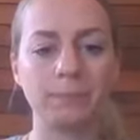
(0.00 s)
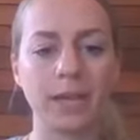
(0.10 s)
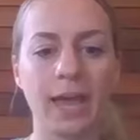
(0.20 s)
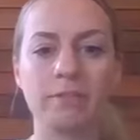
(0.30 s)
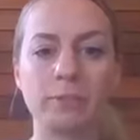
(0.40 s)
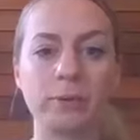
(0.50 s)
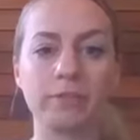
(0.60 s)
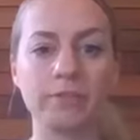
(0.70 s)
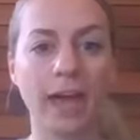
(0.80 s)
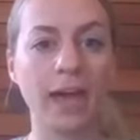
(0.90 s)
have more
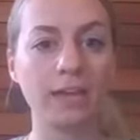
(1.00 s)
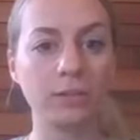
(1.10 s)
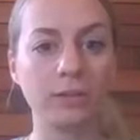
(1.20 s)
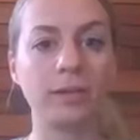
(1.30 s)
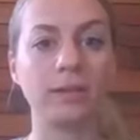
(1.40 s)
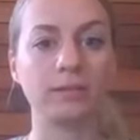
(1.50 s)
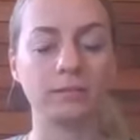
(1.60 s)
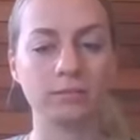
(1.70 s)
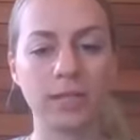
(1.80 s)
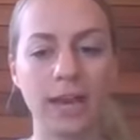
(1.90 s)
fat, you
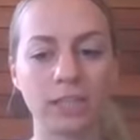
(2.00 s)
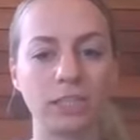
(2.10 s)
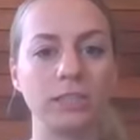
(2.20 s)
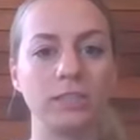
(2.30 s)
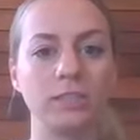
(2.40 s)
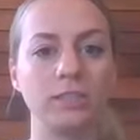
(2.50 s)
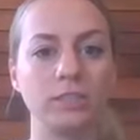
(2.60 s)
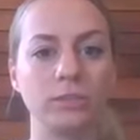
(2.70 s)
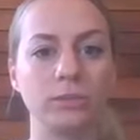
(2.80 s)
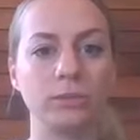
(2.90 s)
can actually lead
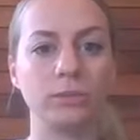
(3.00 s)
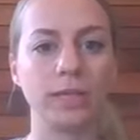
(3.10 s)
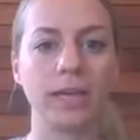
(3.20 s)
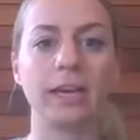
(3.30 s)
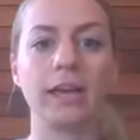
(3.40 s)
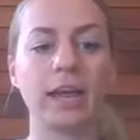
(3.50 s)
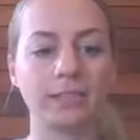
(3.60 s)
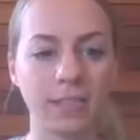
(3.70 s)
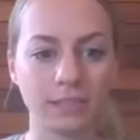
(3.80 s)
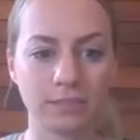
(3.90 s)
to getting an
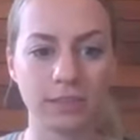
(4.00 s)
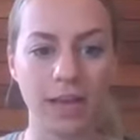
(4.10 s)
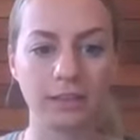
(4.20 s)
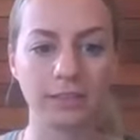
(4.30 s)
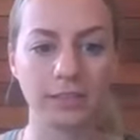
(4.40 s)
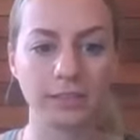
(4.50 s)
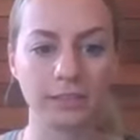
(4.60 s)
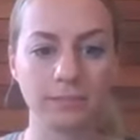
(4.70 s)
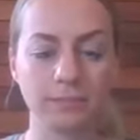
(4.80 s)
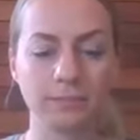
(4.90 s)
excess of calories.